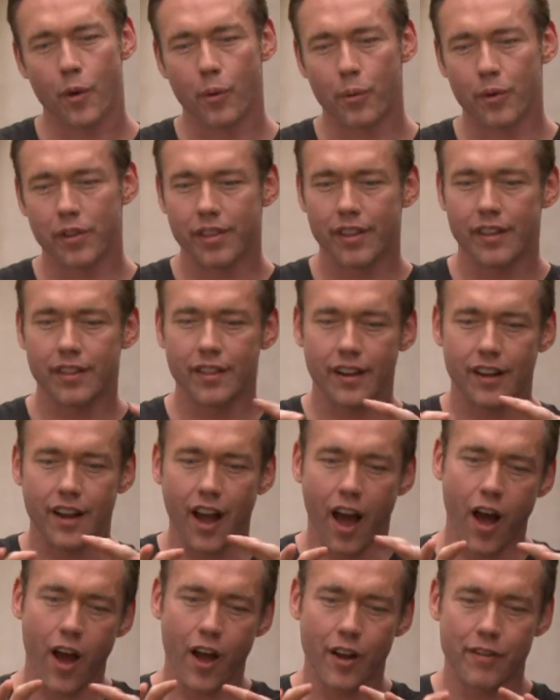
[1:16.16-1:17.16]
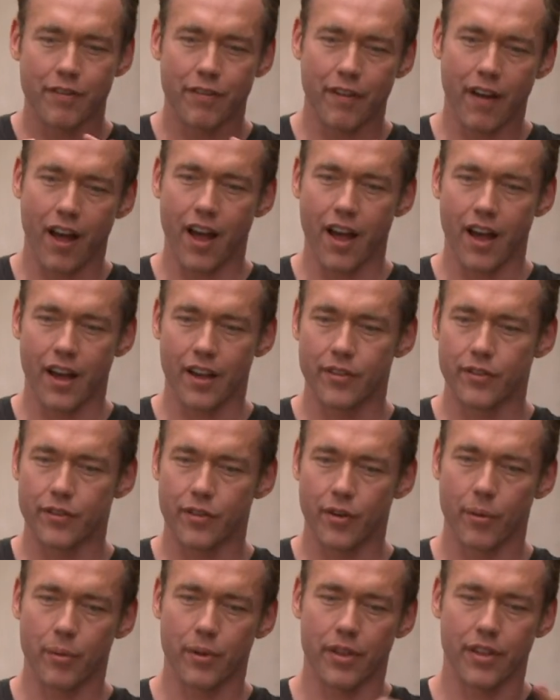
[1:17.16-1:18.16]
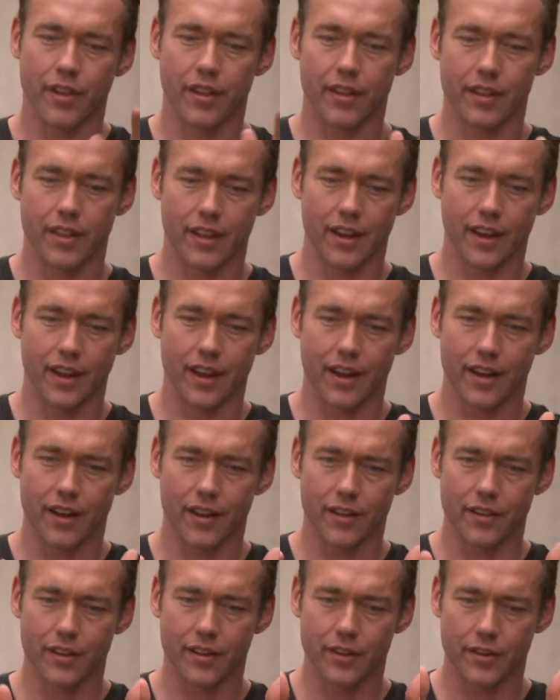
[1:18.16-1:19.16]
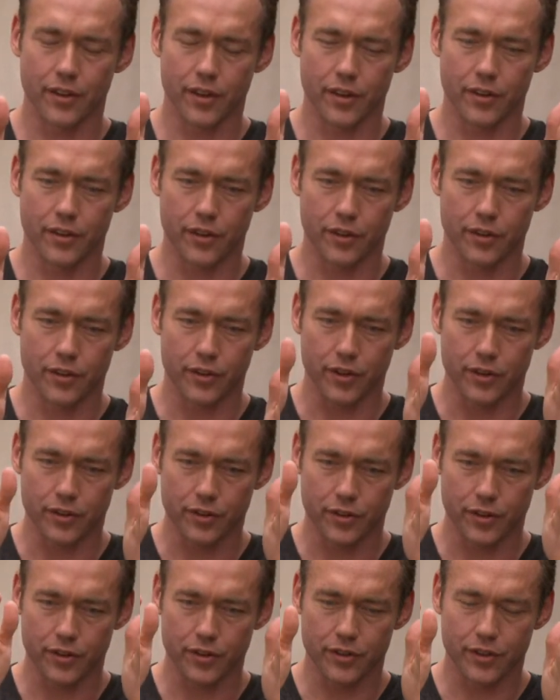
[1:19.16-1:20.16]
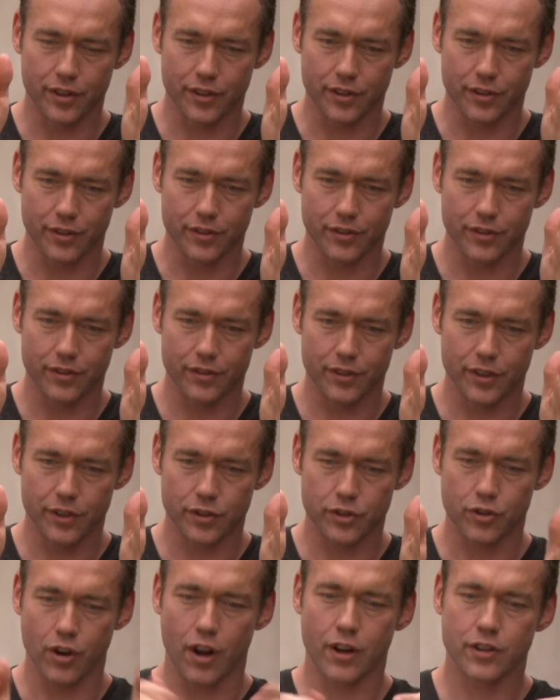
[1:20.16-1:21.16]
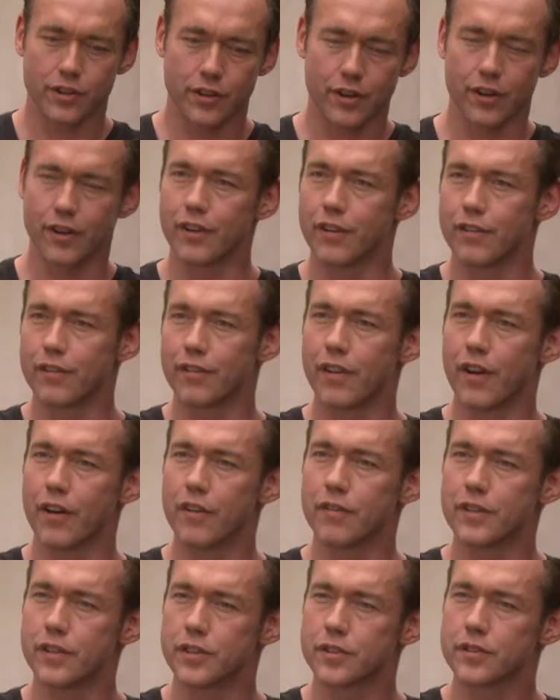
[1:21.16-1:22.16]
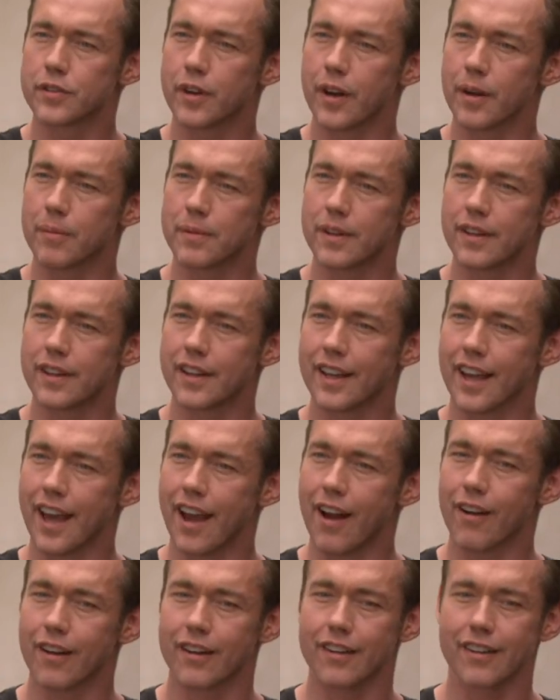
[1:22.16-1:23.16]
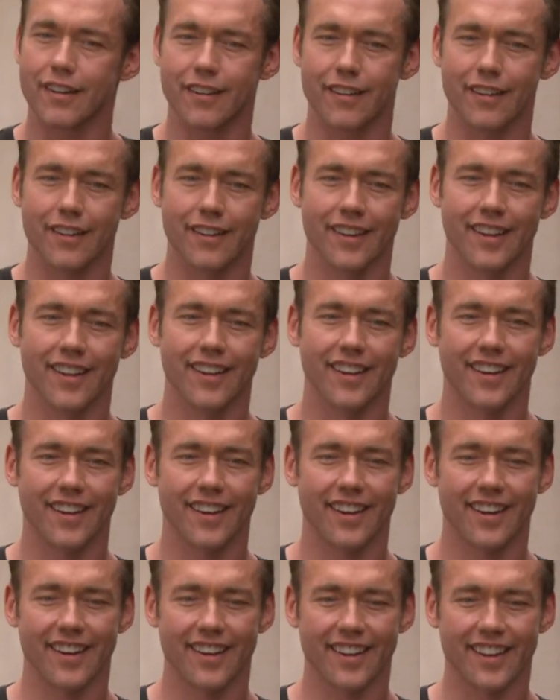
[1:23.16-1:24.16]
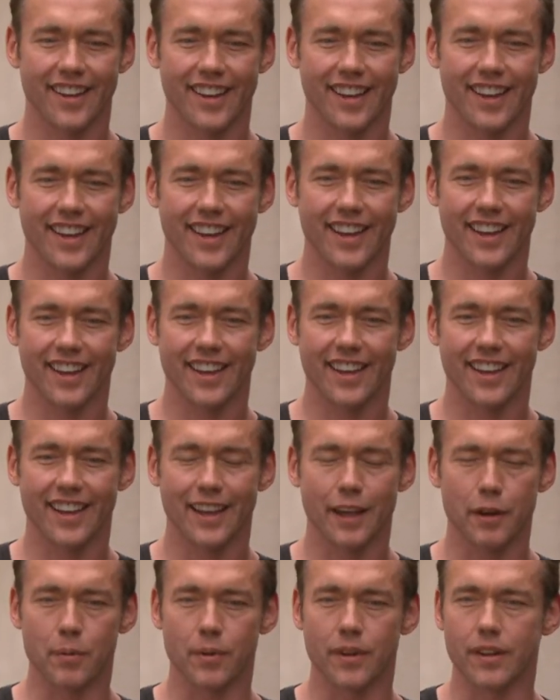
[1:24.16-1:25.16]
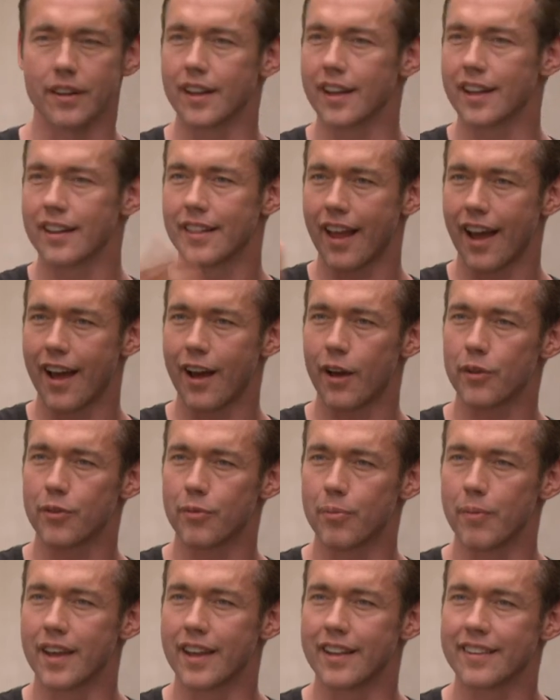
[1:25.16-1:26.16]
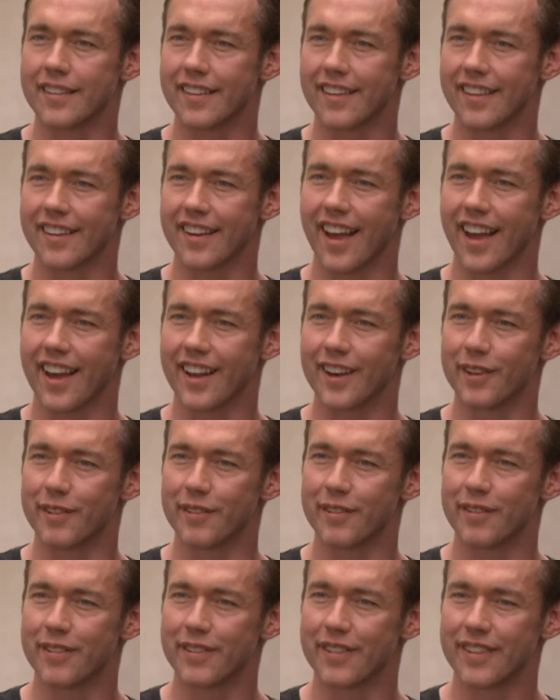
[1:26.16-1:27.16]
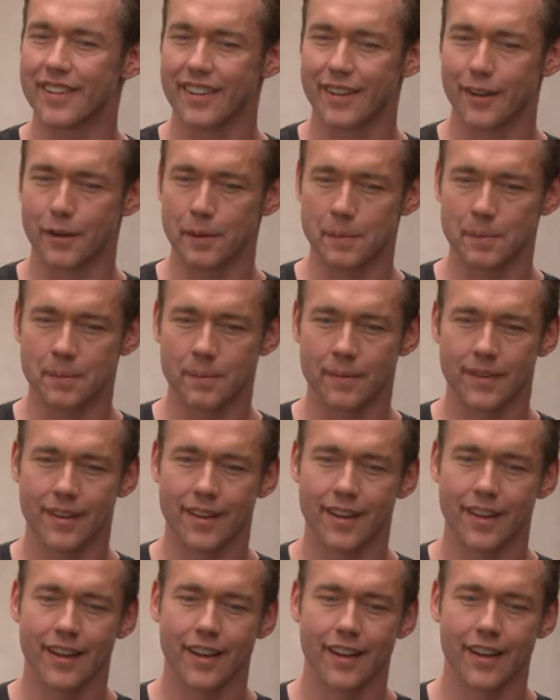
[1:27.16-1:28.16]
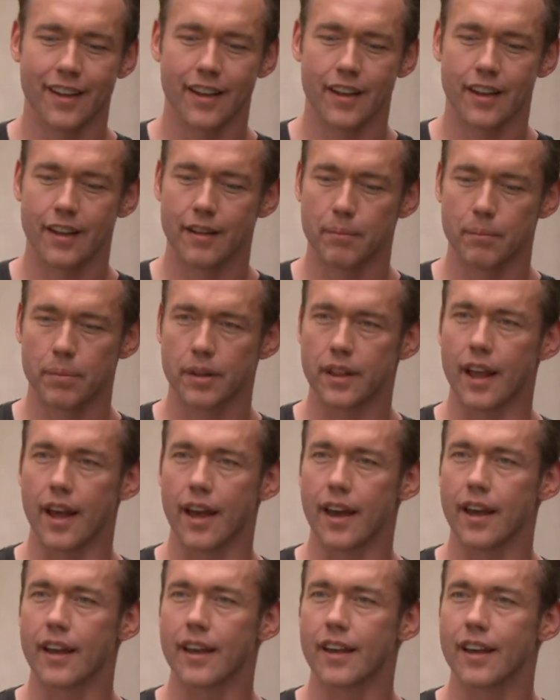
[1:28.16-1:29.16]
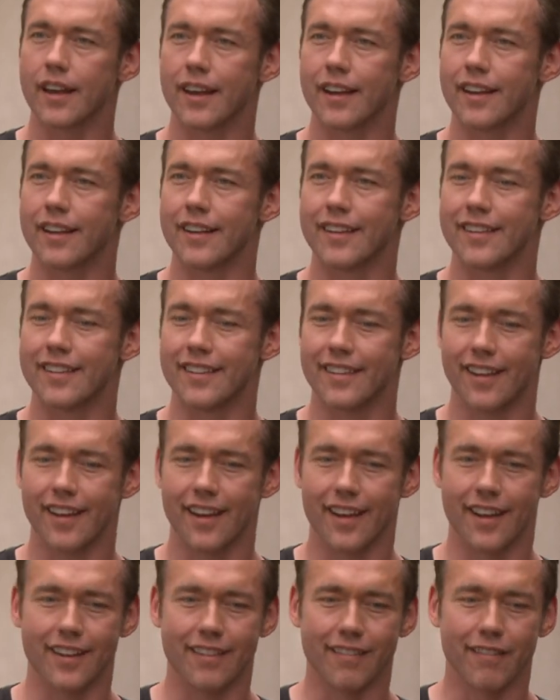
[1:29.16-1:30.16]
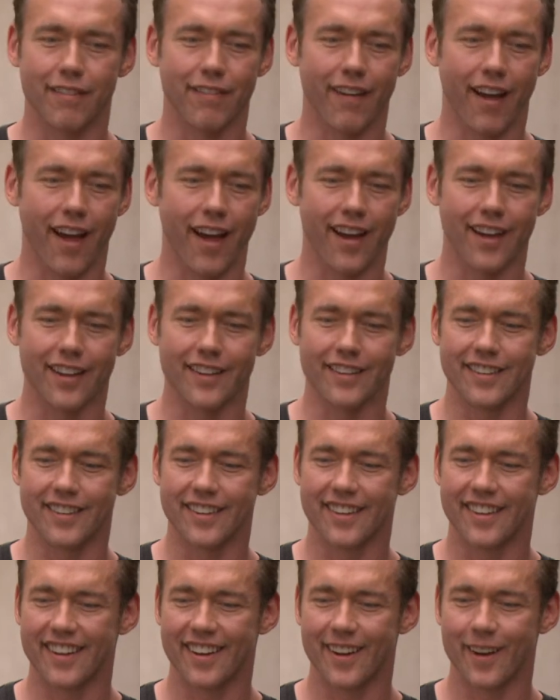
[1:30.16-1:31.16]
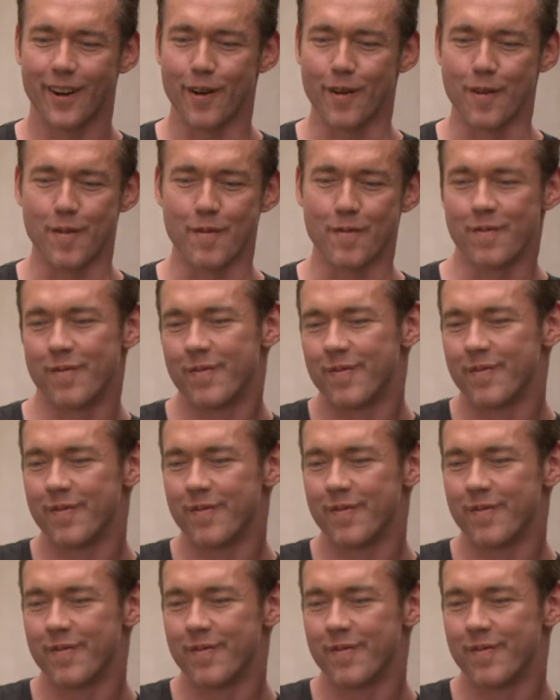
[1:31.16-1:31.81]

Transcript: within the confines or within the, uh, the, the, the structure of, of the script and the character, uh, he, he really allows me to kind of um, play and, and find, um,